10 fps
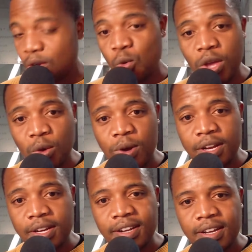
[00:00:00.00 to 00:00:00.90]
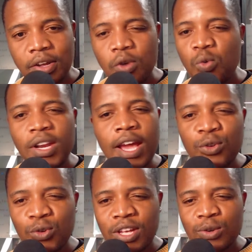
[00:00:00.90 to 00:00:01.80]
Quick one. Well, I
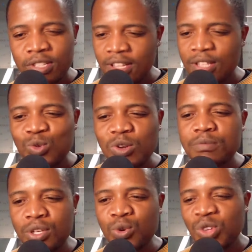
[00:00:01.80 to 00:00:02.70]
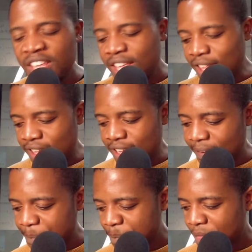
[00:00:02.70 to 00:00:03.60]
know that this won't be quick either.
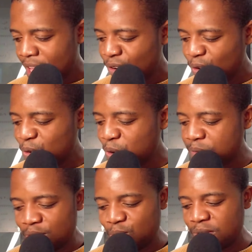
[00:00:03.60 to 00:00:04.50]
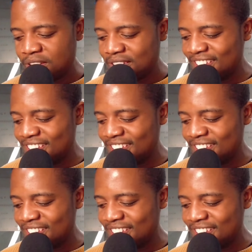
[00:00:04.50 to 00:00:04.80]
I know it won't be quick.